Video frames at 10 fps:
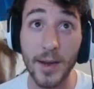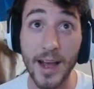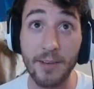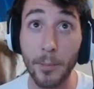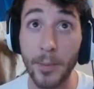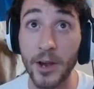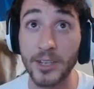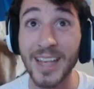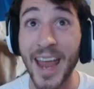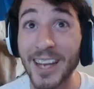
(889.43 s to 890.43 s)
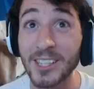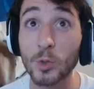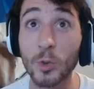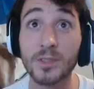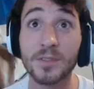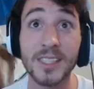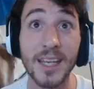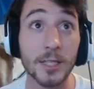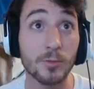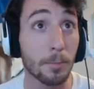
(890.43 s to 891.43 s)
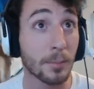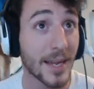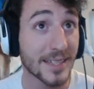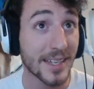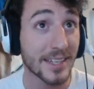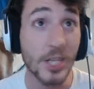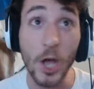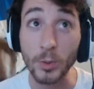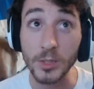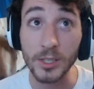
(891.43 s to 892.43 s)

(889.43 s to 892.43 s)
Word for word: I have prepared 10 sorts of seeds for planting. Note